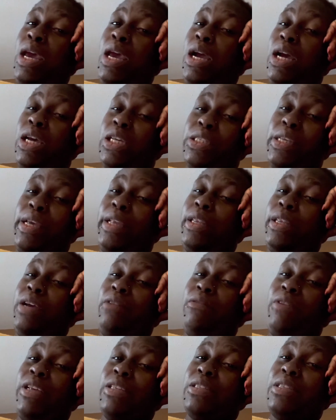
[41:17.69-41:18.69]
Because they
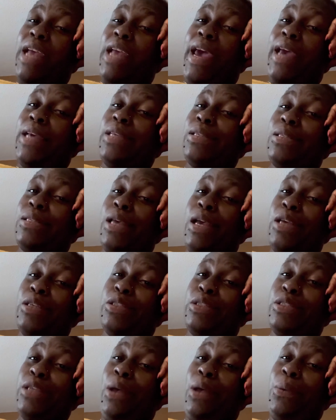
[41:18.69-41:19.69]
love their snacks.
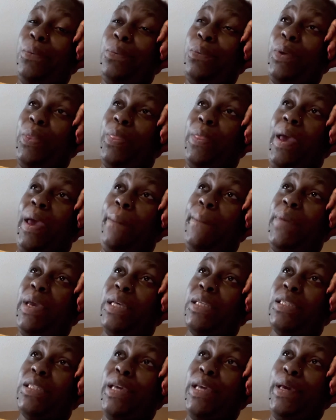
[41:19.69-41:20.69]
So, with that
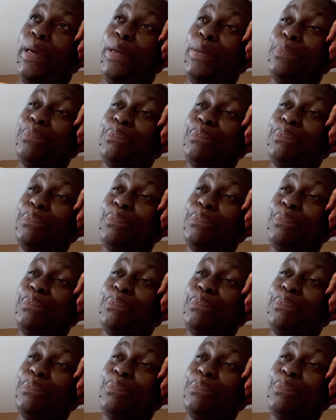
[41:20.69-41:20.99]
being said,